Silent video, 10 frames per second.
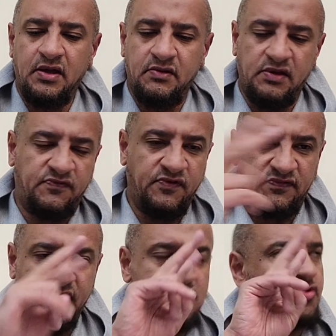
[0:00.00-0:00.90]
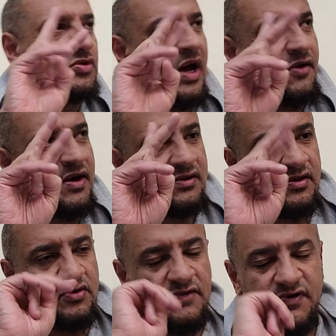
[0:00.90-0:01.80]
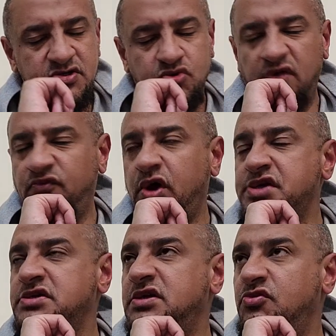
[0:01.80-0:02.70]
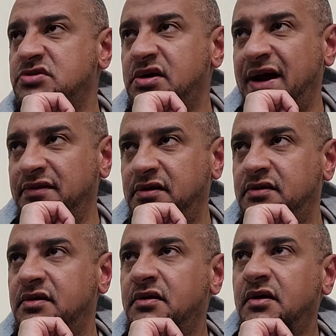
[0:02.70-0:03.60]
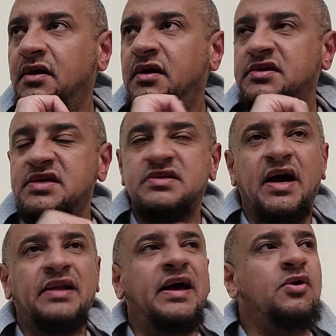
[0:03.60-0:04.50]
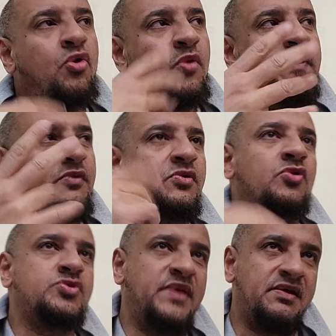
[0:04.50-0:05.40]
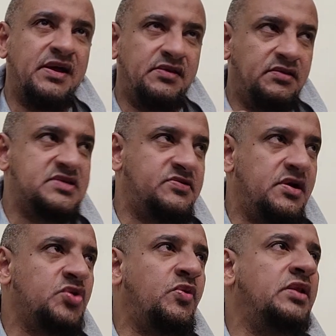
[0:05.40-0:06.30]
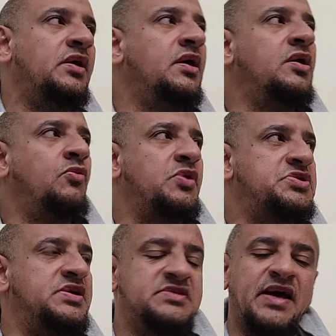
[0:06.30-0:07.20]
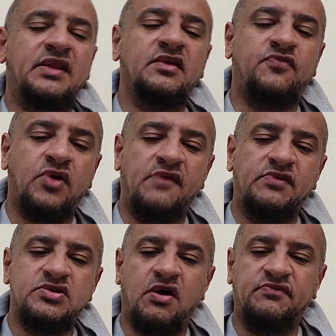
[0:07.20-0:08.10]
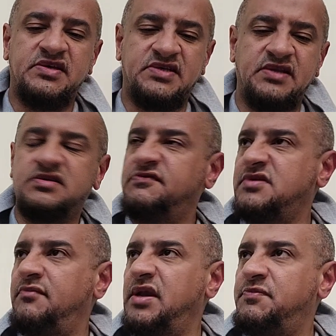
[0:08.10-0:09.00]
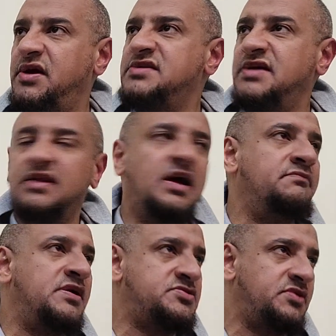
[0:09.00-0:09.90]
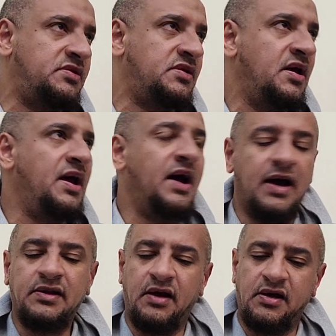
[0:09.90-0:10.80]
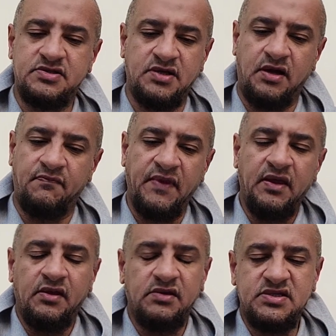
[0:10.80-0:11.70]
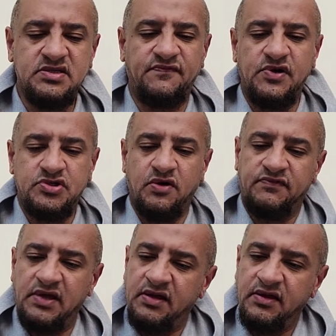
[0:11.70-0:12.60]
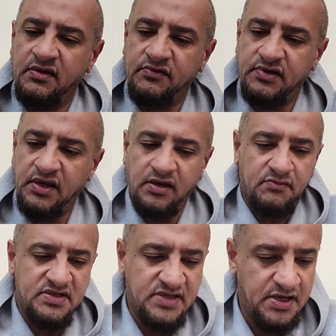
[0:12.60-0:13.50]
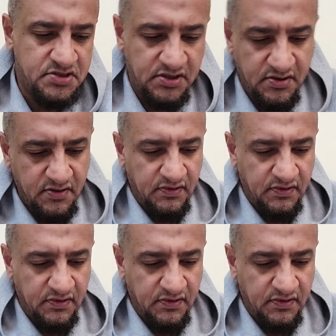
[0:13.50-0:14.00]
The first 2 da'awat, the first 2 invocations, he was granted. He says, and I hope he will also be granted this 3rd one, which is that the forgiveness of the sins if somebody prays in Al-Masjid Al-Aqsa. This is the virtue of the 3 masajid.